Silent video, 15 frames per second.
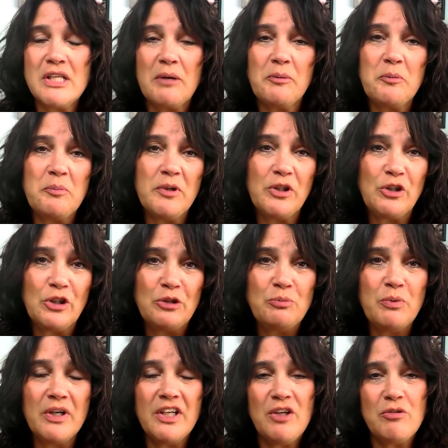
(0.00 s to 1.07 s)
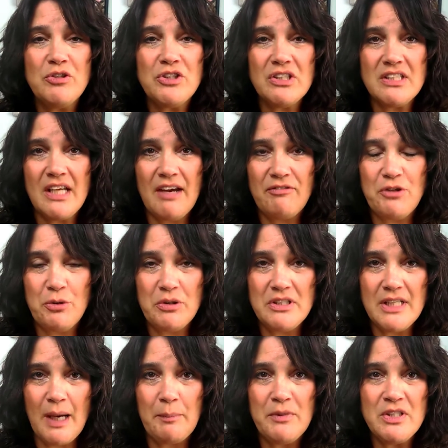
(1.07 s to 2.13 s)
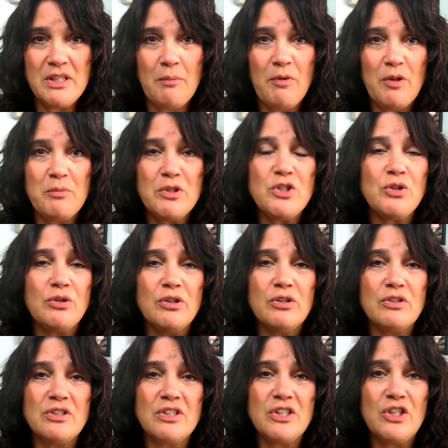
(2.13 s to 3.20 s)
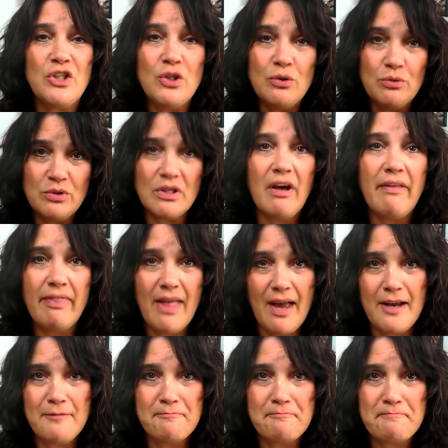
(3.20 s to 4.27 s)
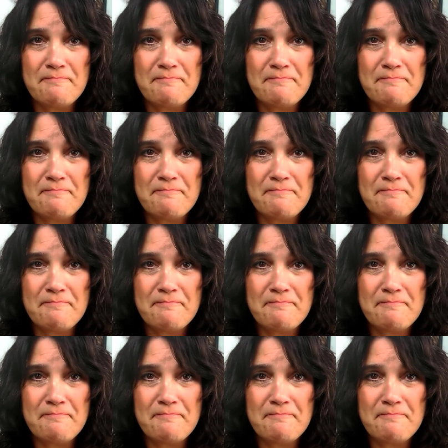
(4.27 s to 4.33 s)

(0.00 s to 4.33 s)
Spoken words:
that would be a good one. You would just have to adapt some of the materials to use online.